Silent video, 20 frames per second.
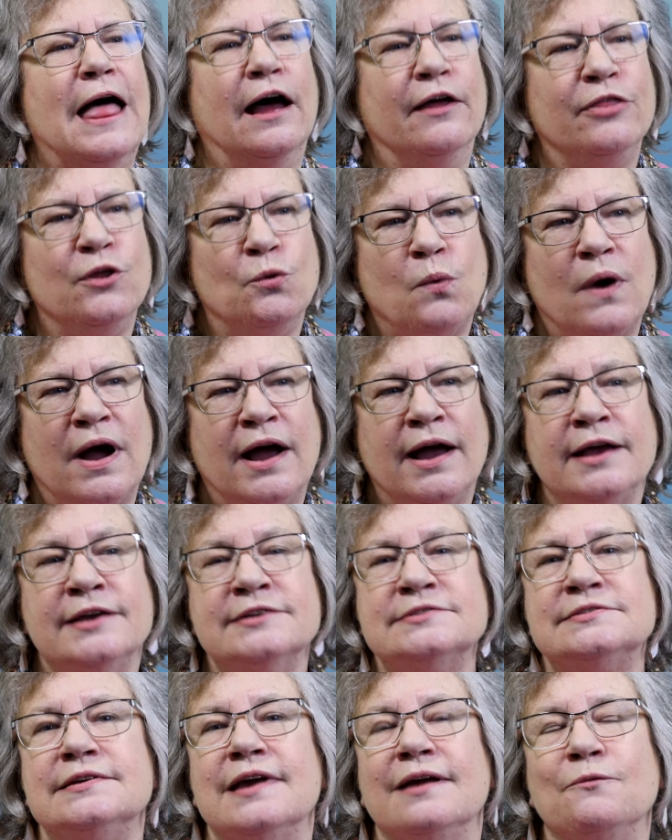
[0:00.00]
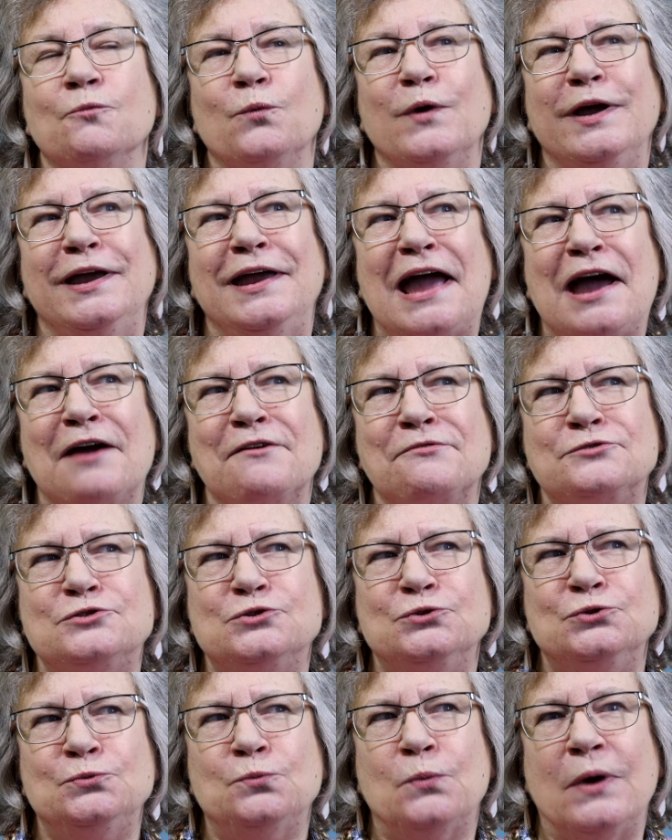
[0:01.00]
Otherwise, we have
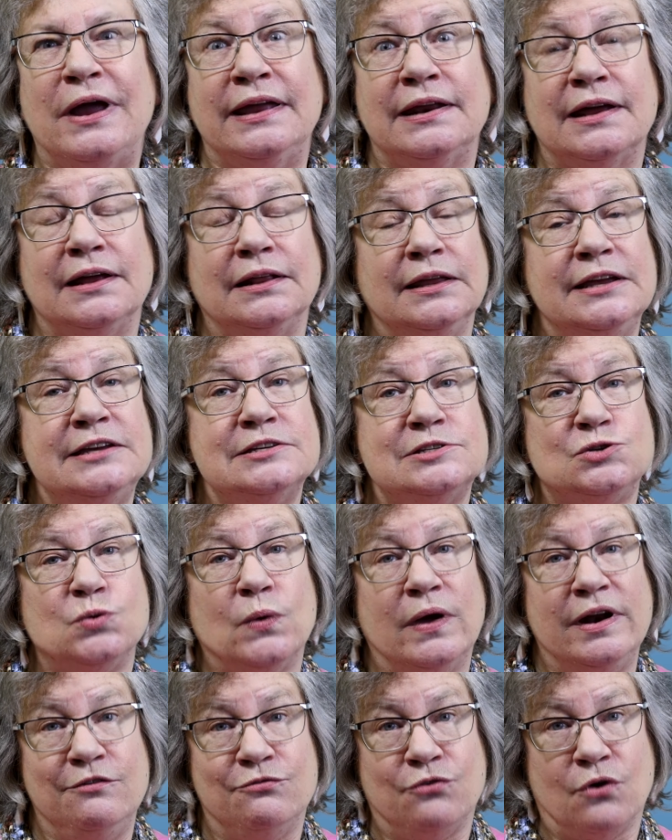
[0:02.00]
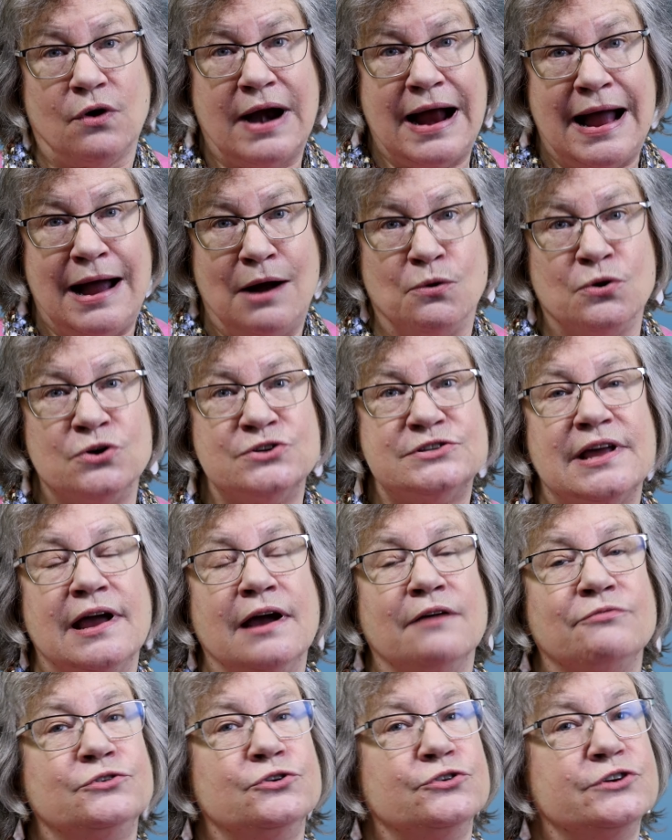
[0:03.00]
to wait at least 24 hours
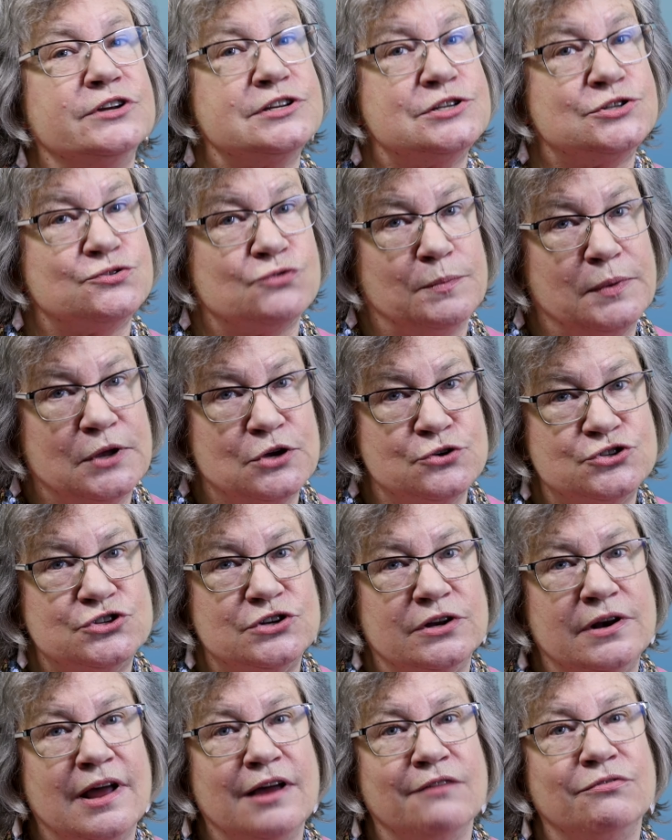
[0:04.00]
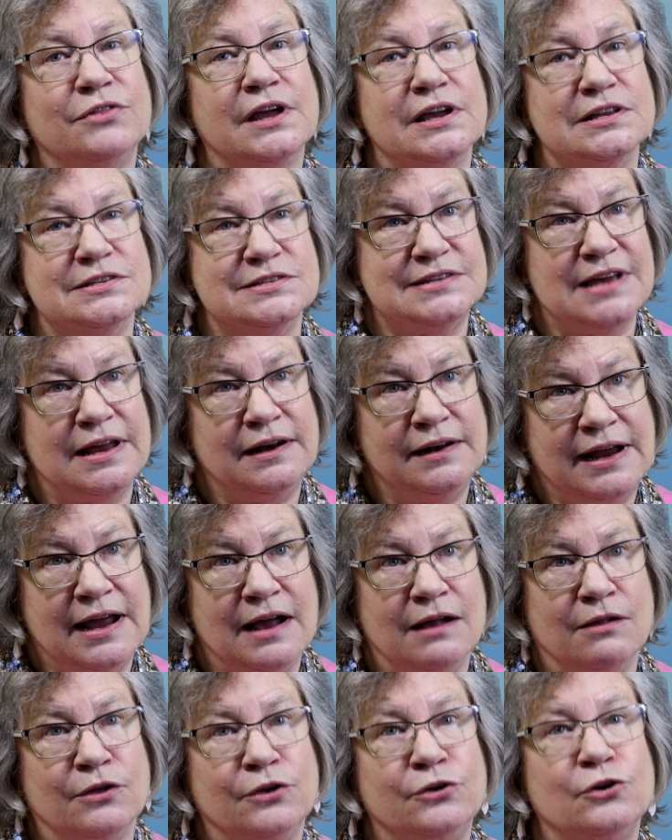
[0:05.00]
after distribution of the consent
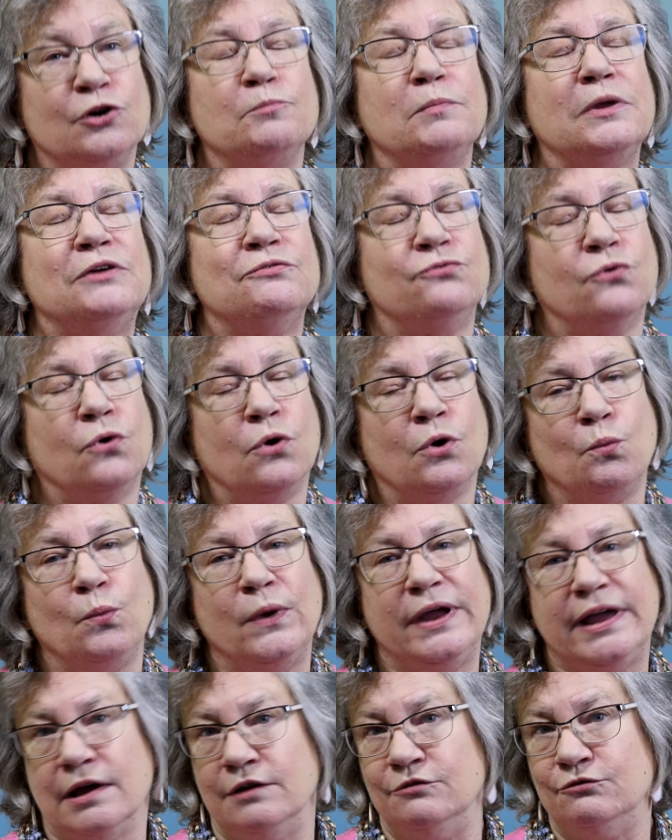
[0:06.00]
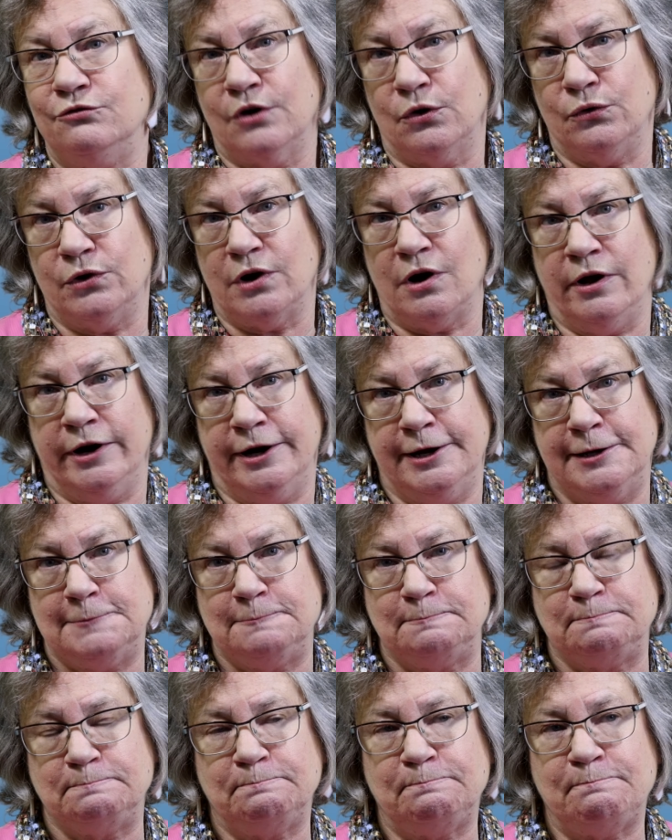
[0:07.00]
calendar before we can vote on
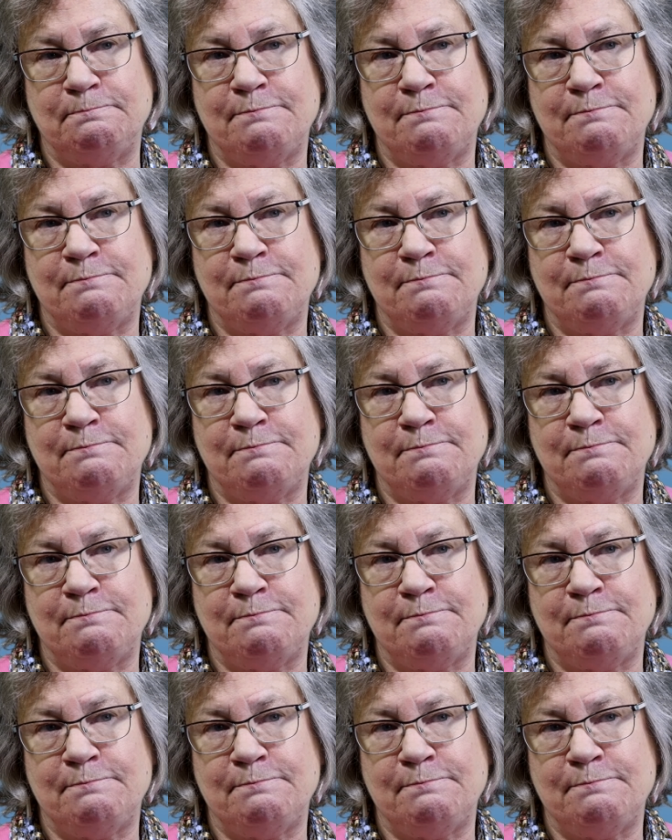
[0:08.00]
it.